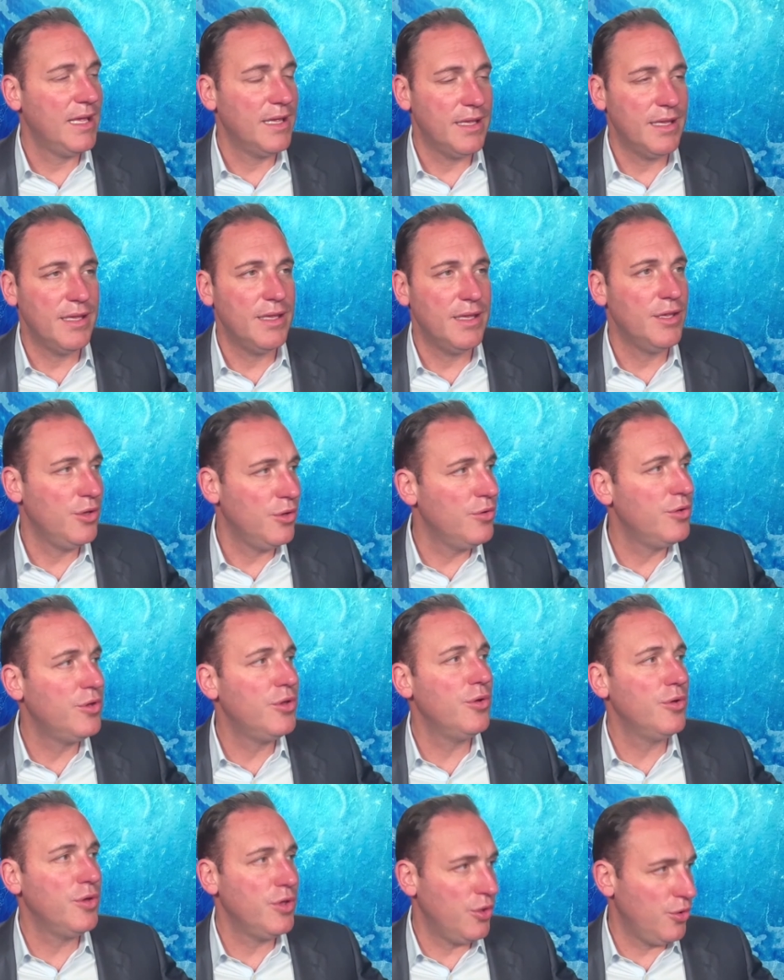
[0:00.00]
you
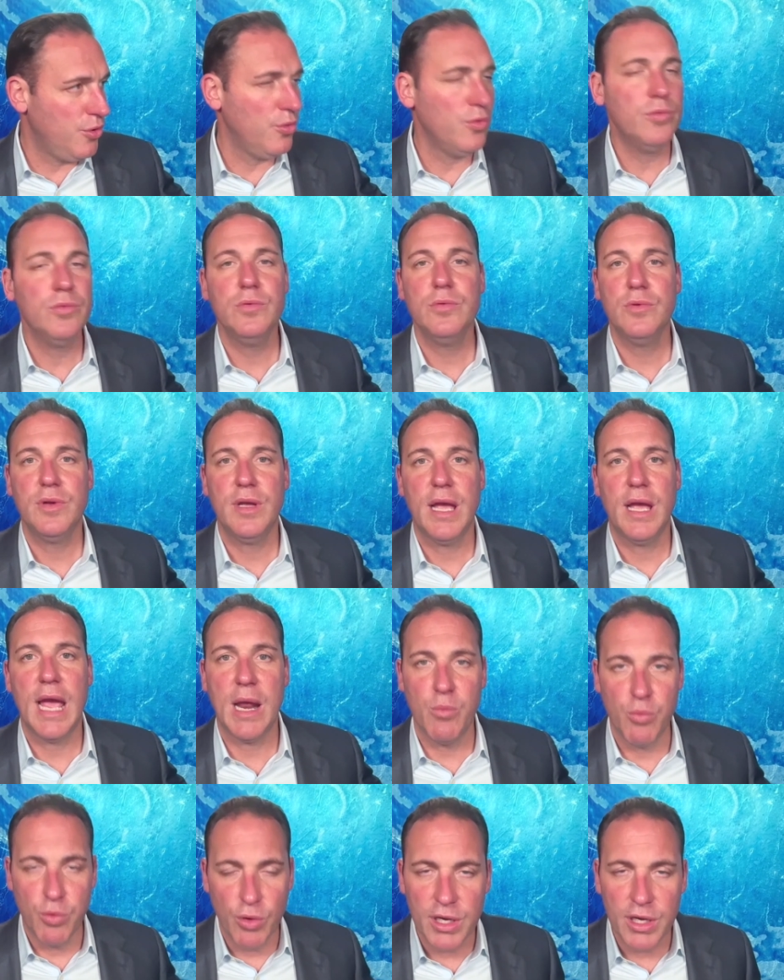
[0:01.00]
do you,
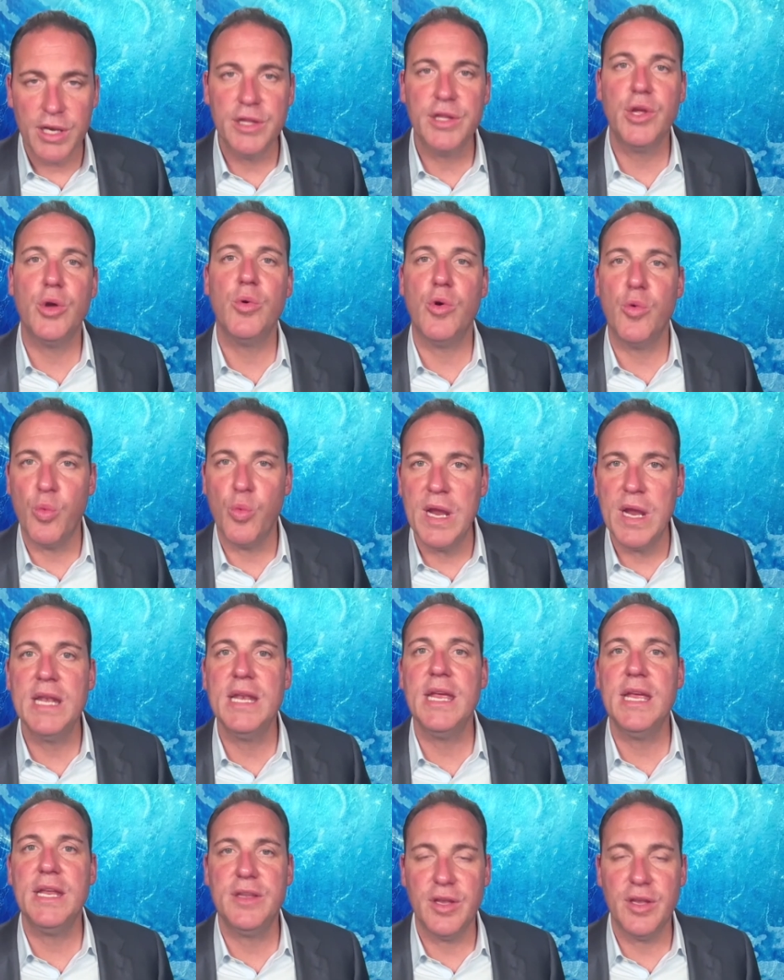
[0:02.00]
and we're going to do what we
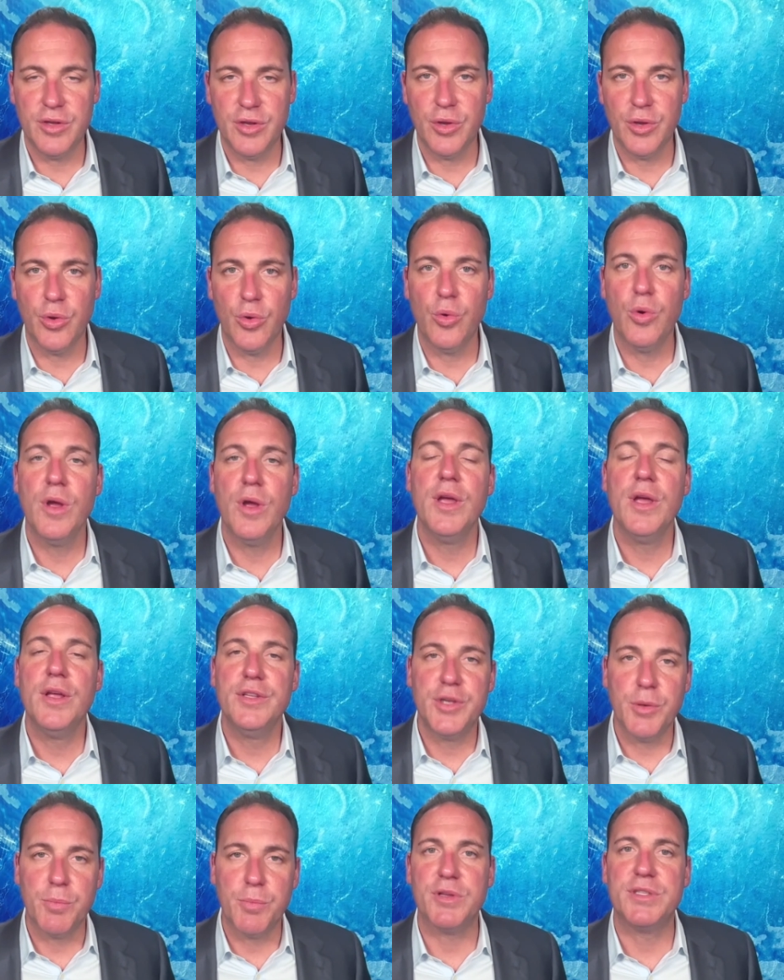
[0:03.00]
need to do
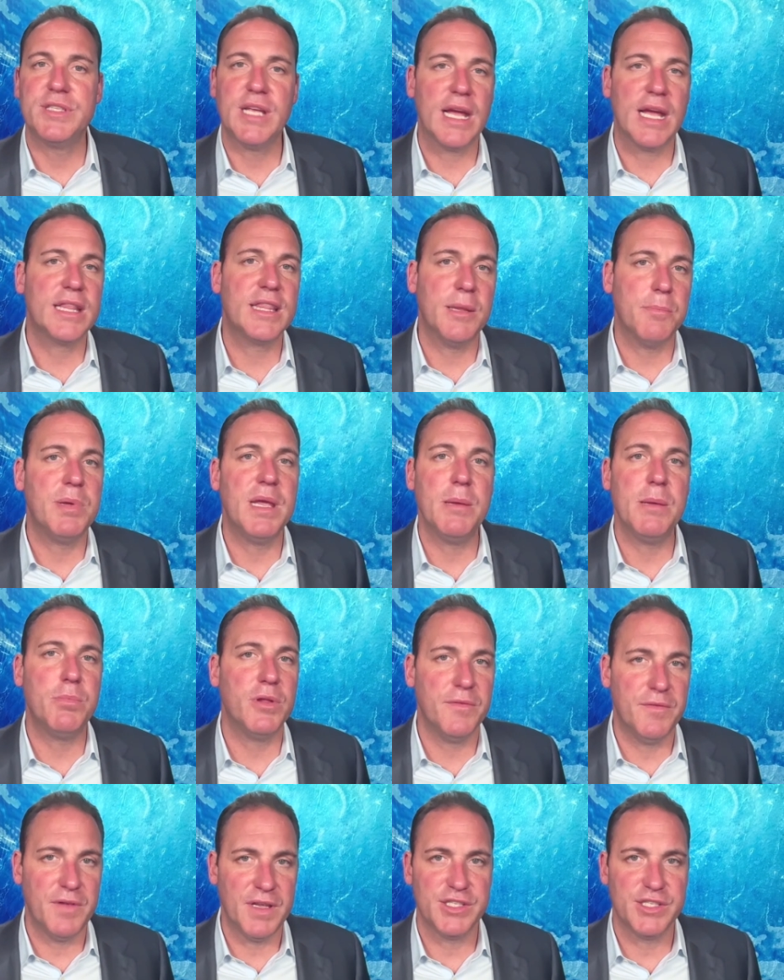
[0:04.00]
to protect the people
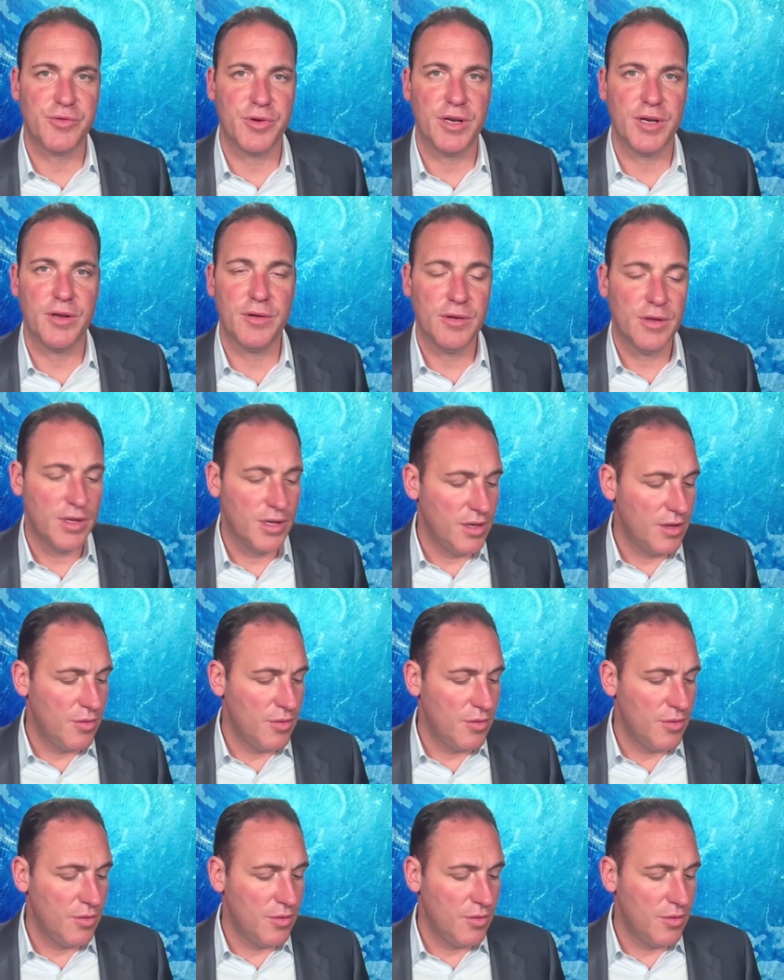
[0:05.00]
of Israel,